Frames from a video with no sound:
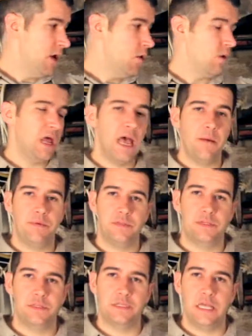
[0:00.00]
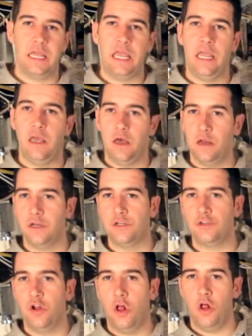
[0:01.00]
What happens is they can't
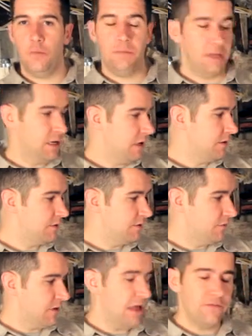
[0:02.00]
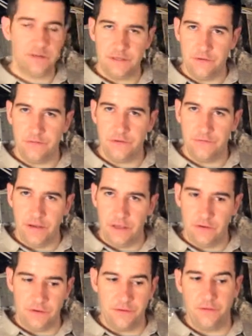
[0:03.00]
uninstall because the valve itself has
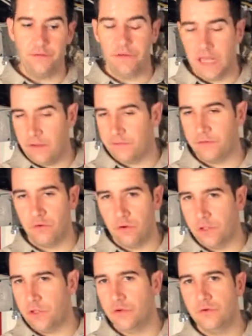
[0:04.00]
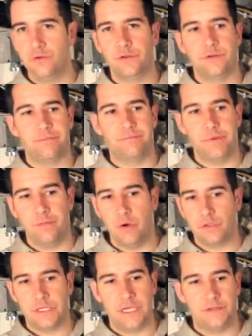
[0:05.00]
failed. The valves are only used in
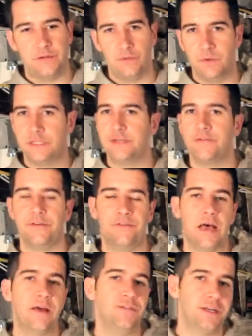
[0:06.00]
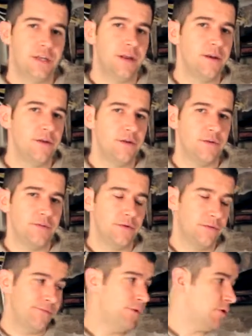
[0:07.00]
most cases once every 5 to 10 years, so
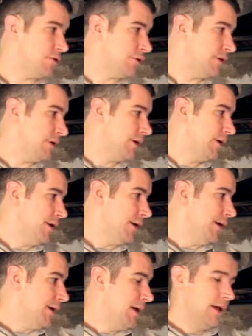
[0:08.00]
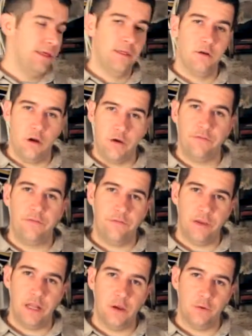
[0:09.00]
unfortunately they're often
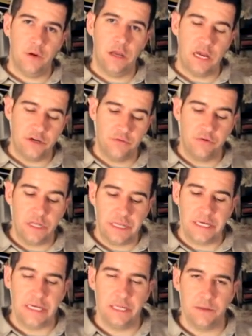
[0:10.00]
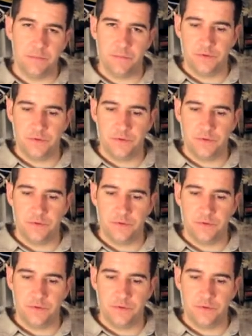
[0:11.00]
failing when you actually really need them.